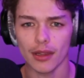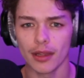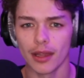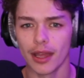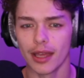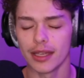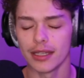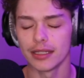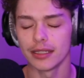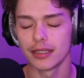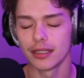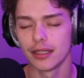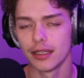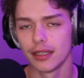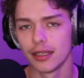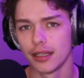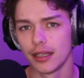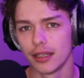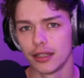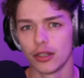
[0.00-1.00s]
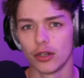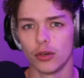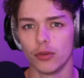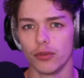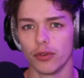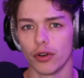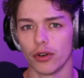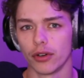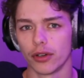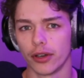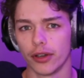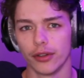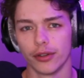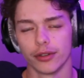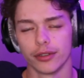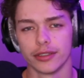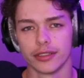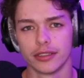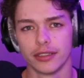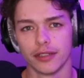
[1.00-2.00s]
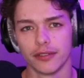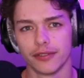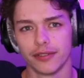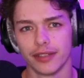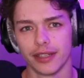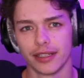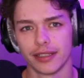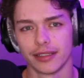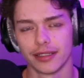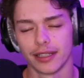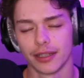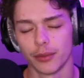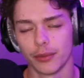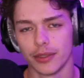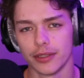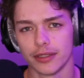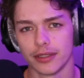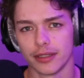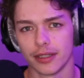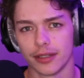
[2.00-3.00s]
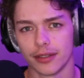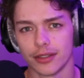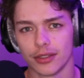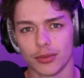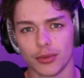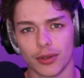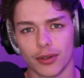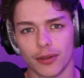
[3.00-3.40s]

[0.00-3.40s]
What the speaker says: And the overall color and stuff that weighs it down as well.